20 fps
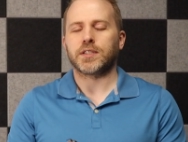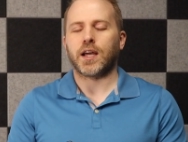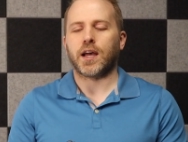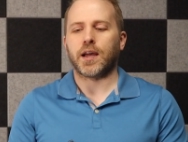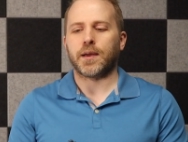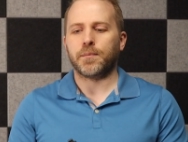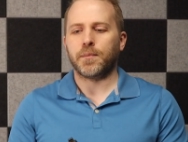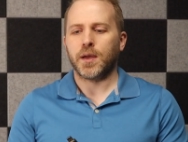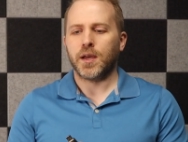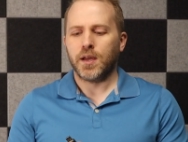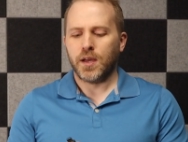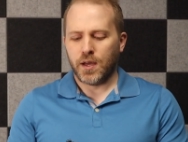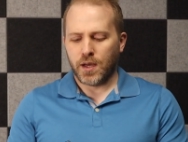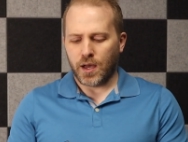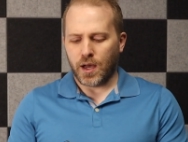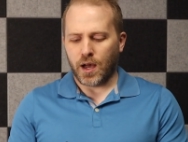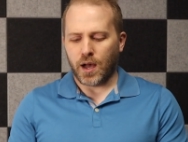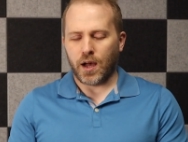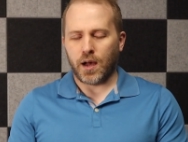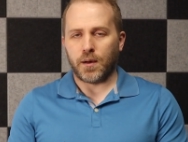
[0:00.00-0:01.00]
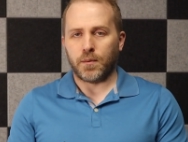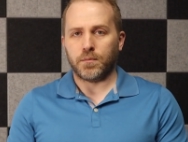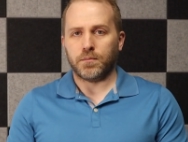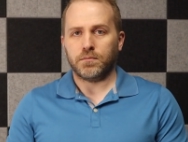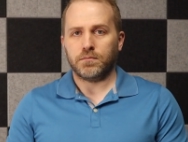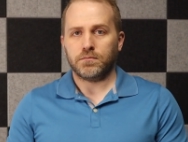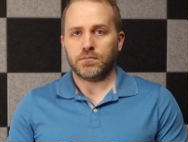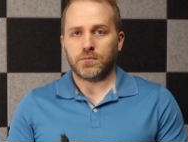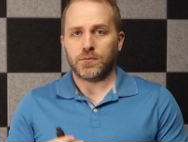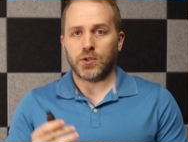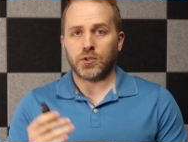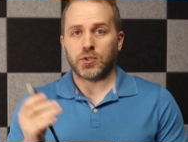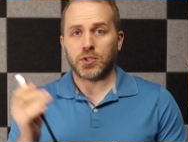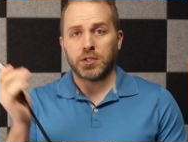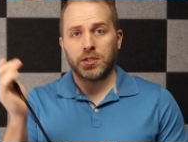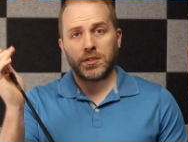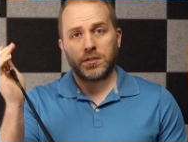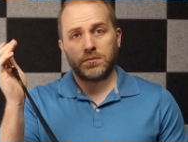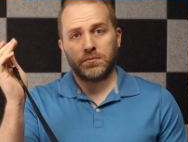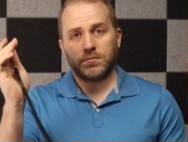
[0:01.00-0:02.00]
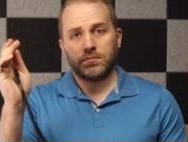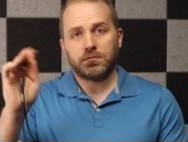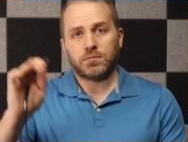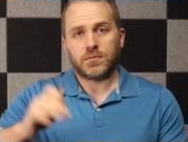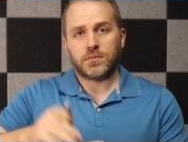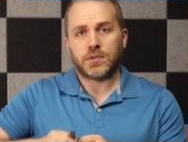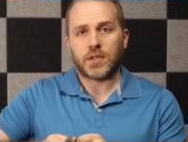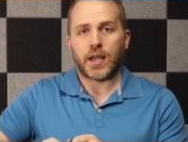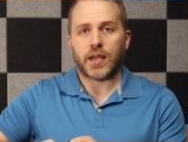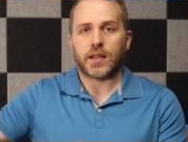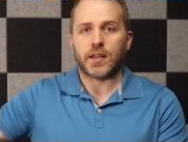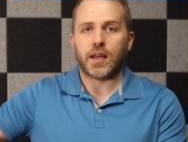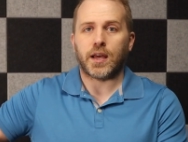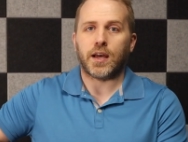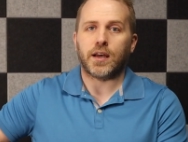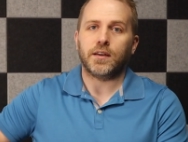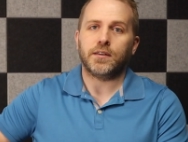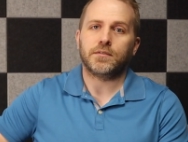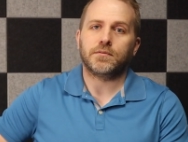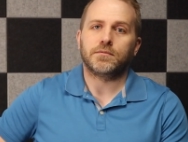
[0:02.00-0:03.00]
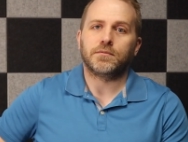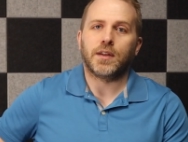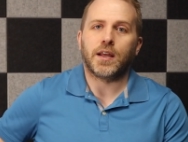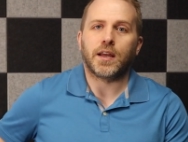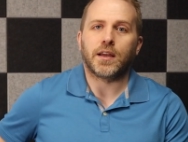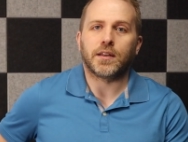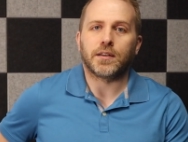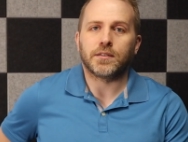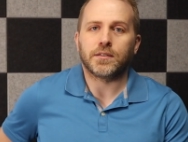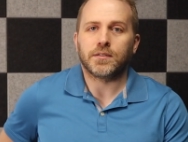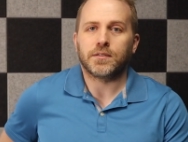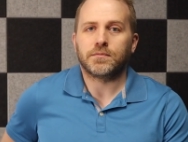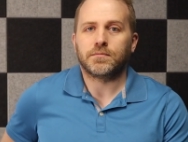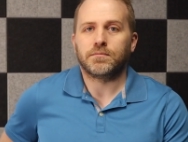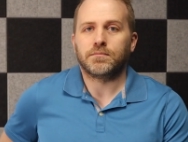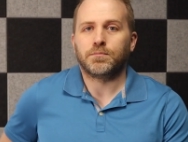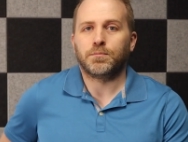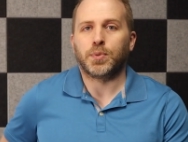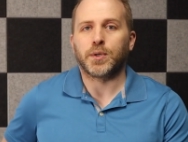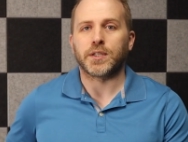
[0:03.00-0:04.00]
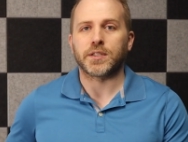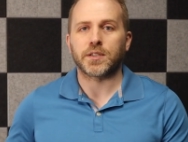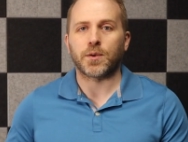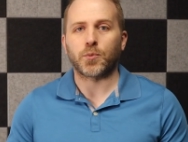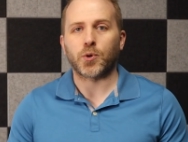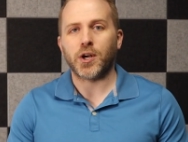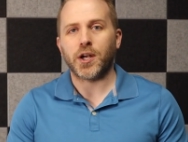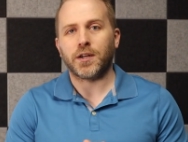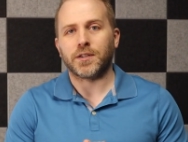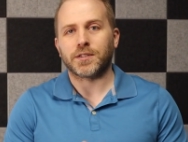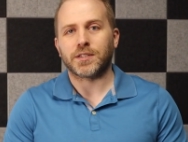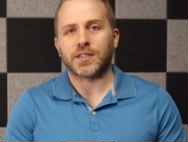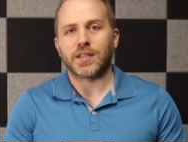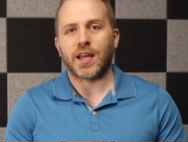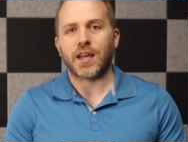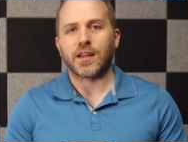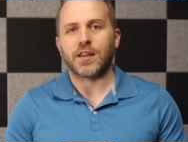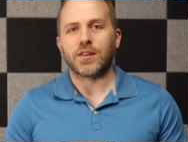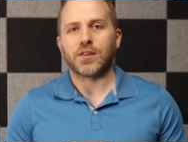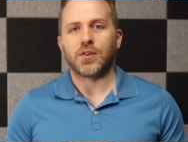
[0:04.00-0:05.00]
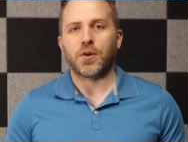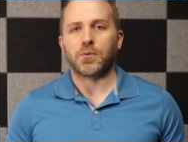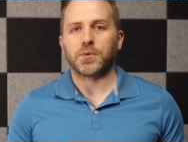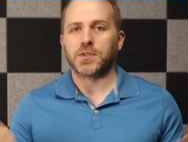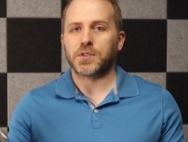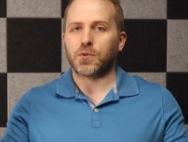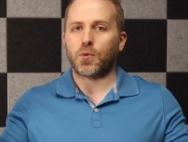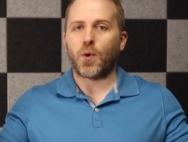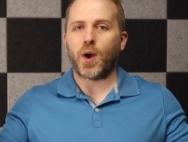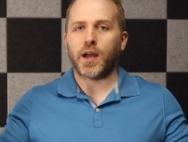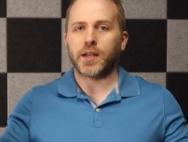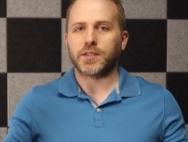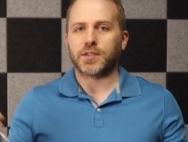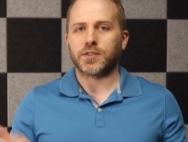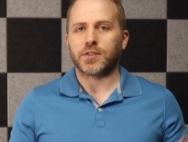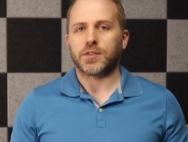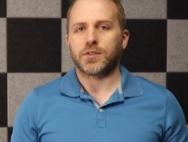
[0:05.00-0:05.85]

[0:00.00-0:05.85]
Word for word: time, you just take that and put it somewhere else, and no one's the wiser.